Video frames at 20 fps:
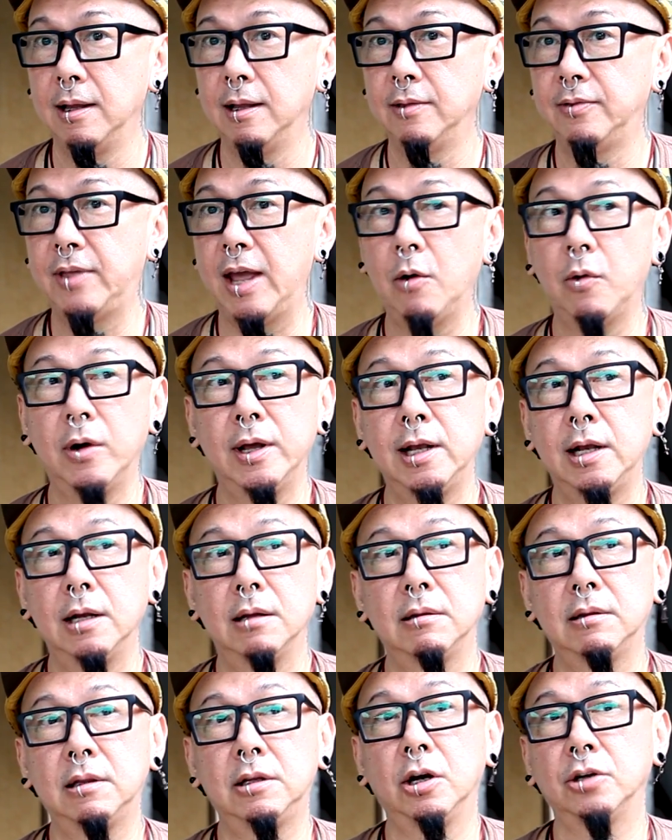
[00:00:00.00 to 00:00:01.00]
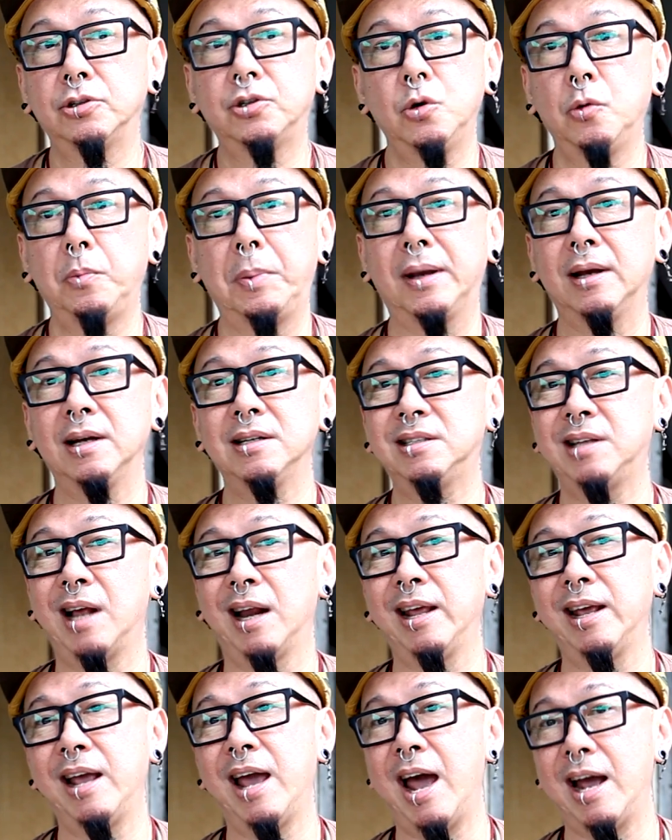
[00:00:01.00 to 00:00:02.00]
They were your two biggest
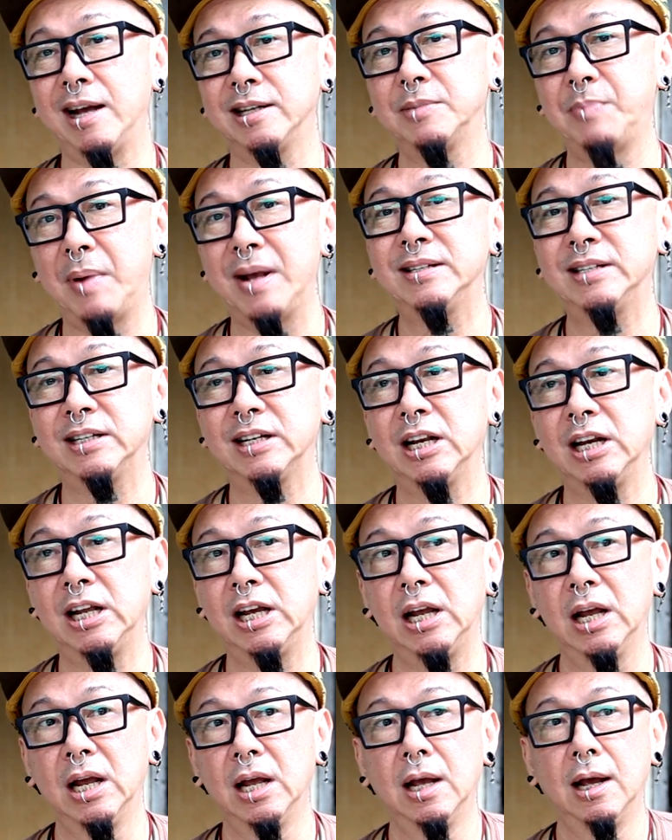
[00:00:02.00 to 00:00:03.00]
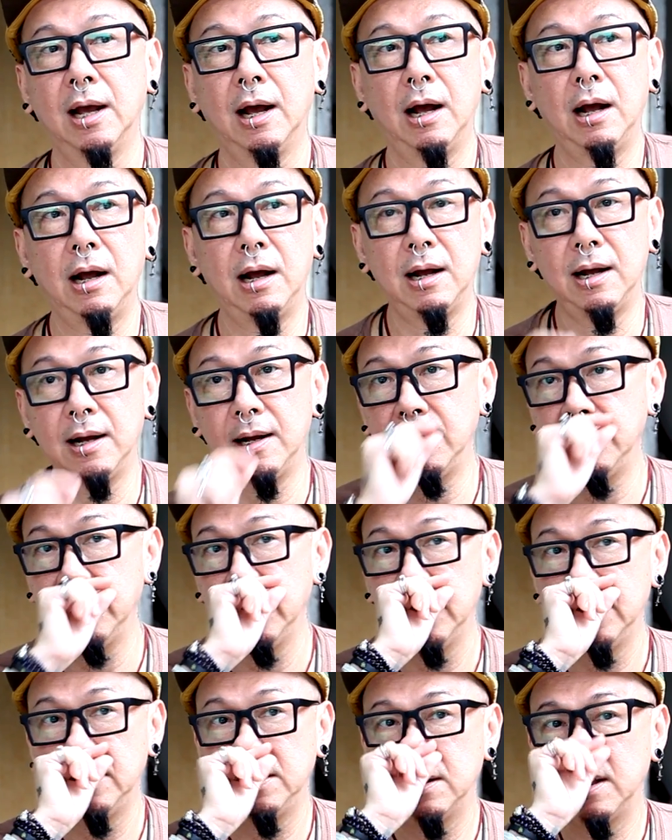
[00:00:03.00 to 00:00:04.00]
selling acts, basically.
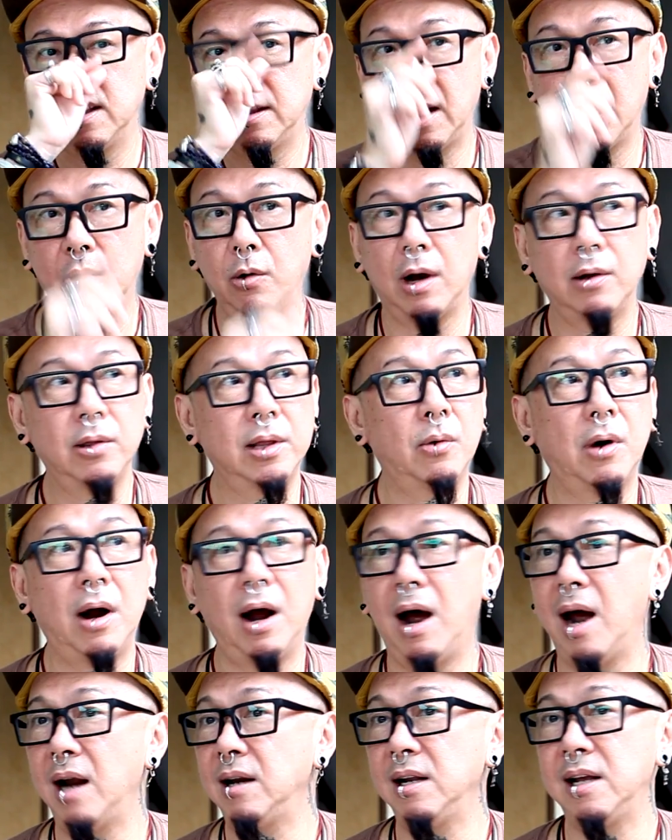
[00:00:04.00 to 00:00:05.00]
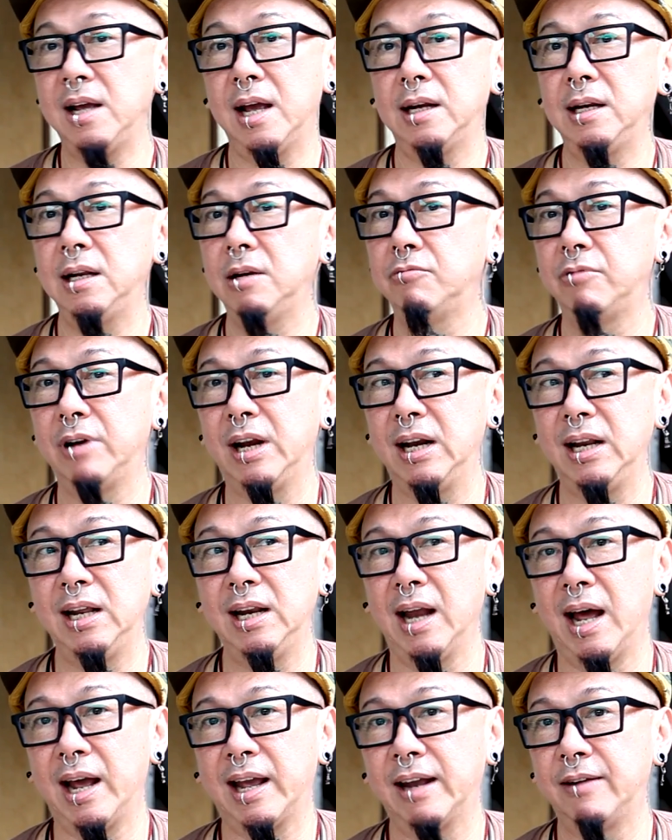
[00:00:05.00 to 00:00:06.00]
There were hardly any really
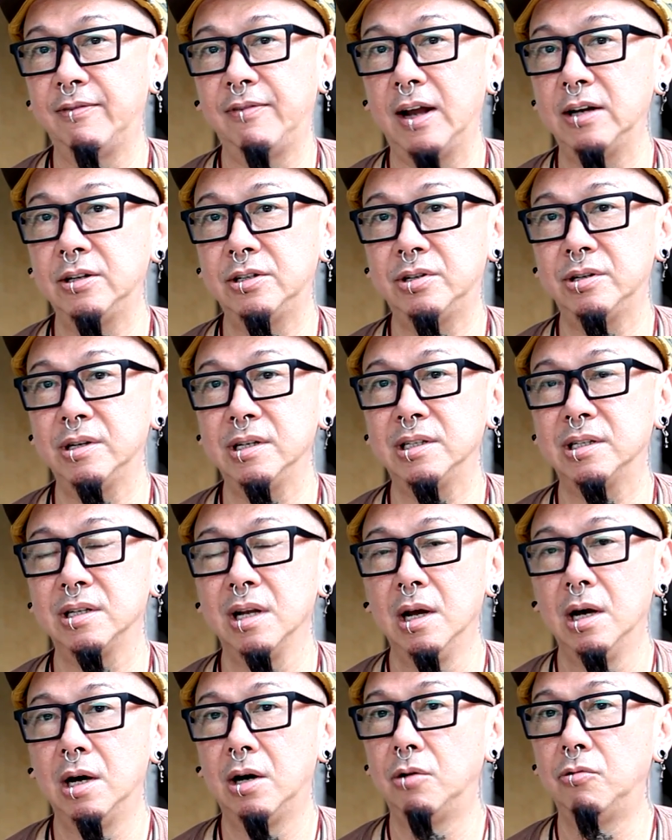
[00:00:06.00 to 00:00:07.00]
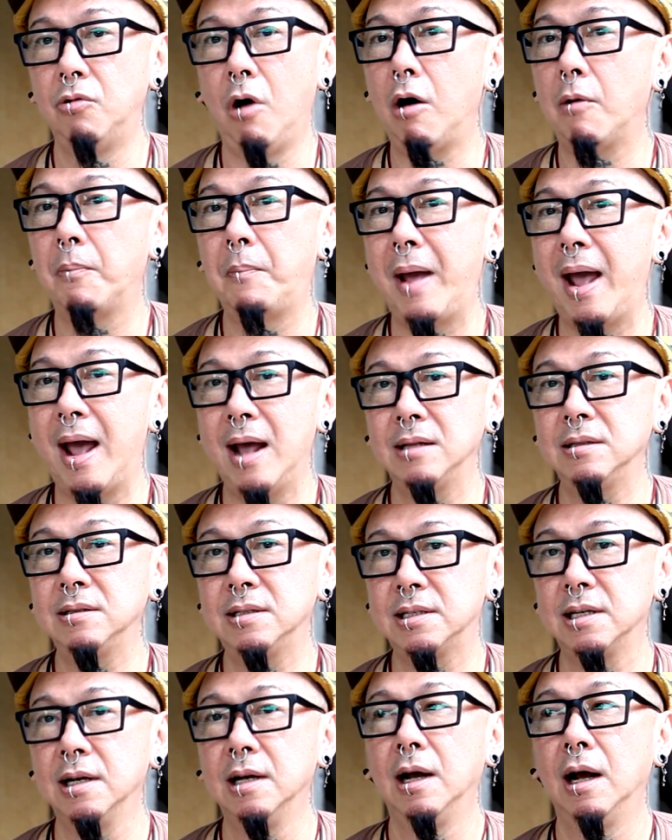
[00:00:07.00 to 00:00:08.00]
like adventurous rock
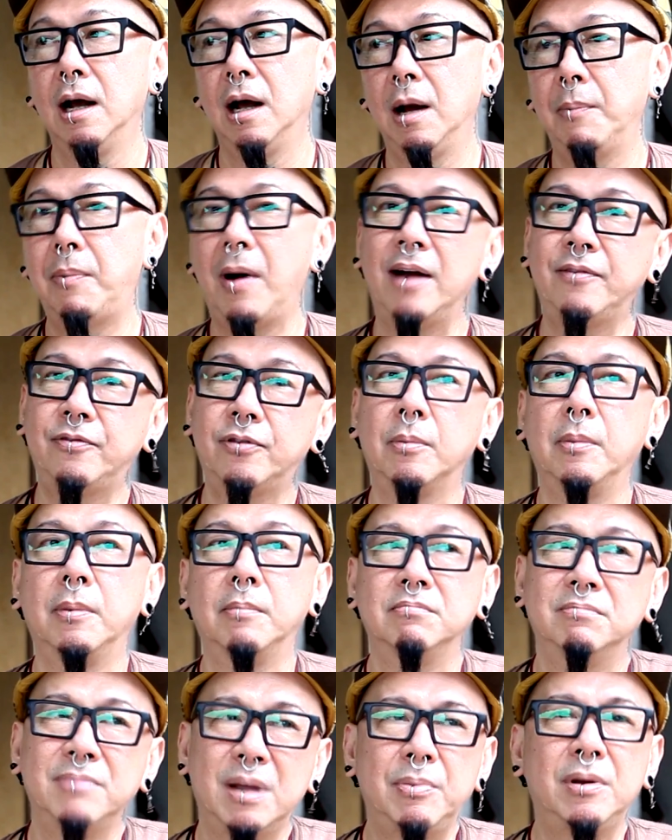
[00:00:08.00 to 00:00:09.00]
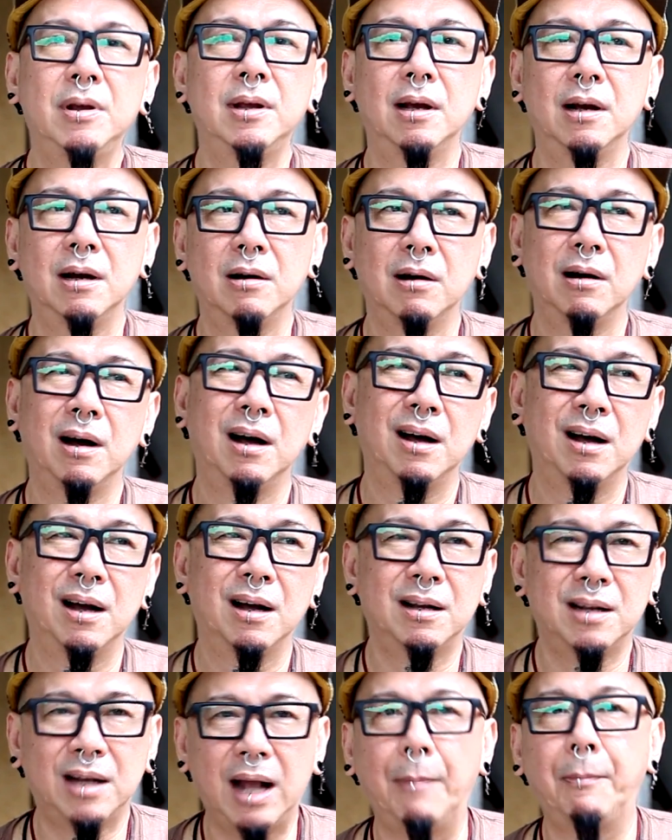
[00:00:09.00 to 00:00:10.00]
bands, apart from maybe a
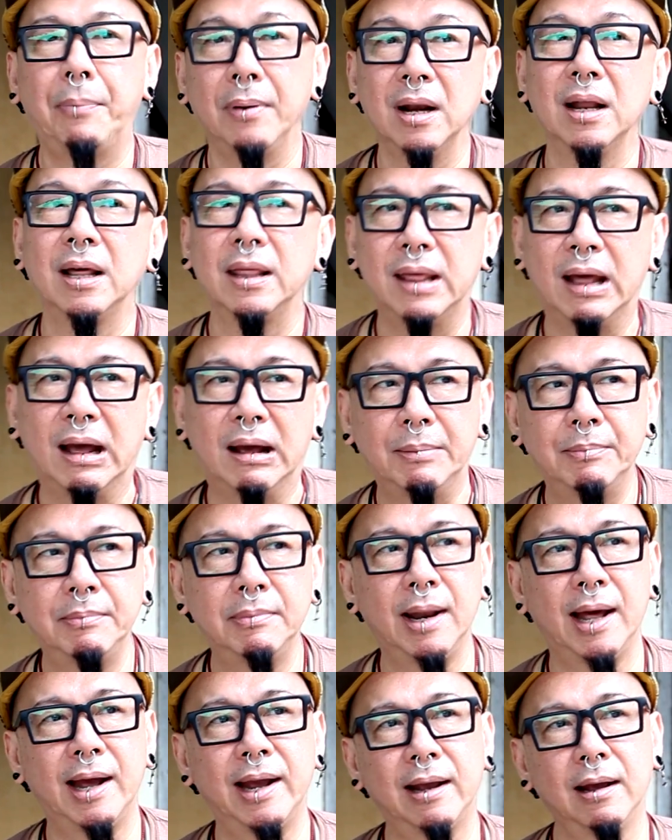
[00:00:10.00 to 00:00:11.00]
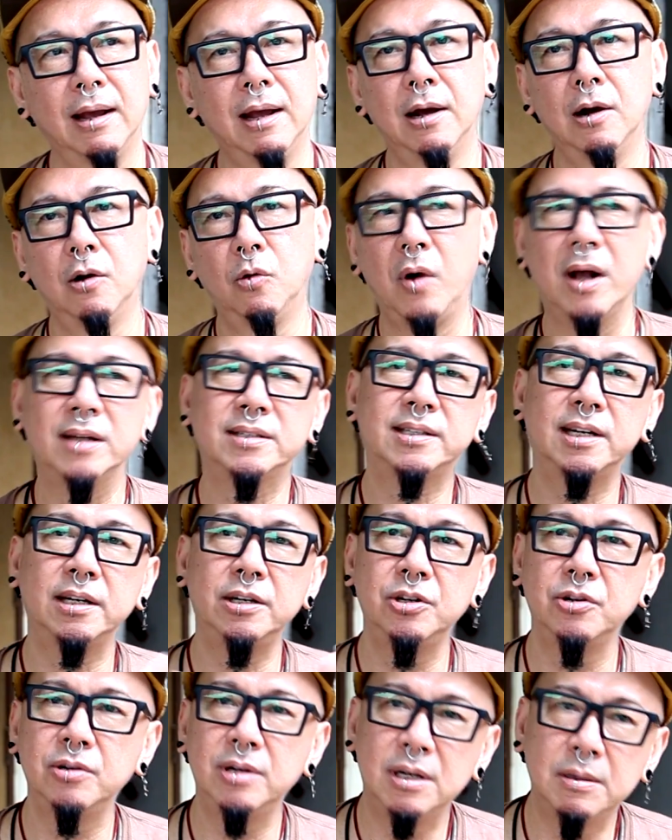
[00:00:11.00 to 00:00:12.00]
couple of them, like Western
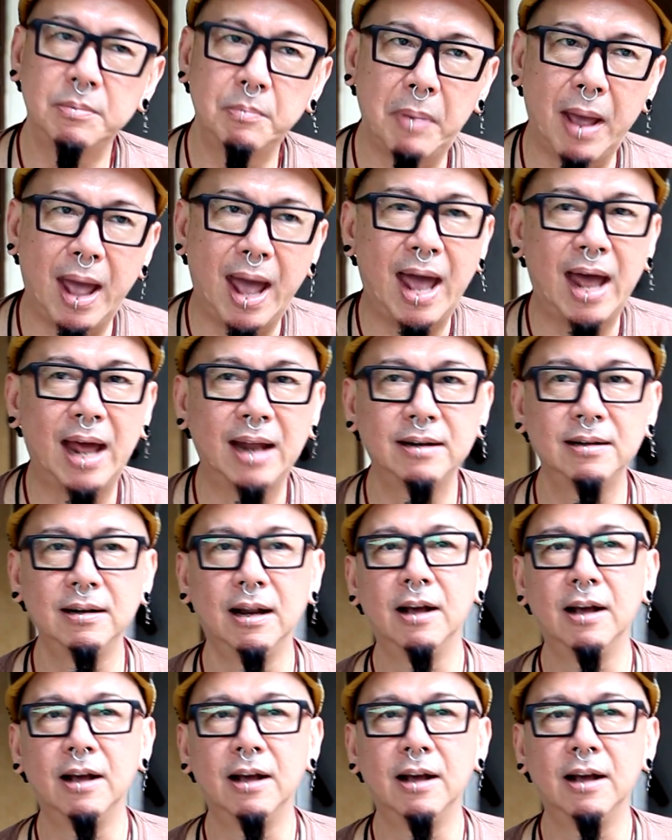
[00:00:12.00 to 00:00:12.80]
Union Band,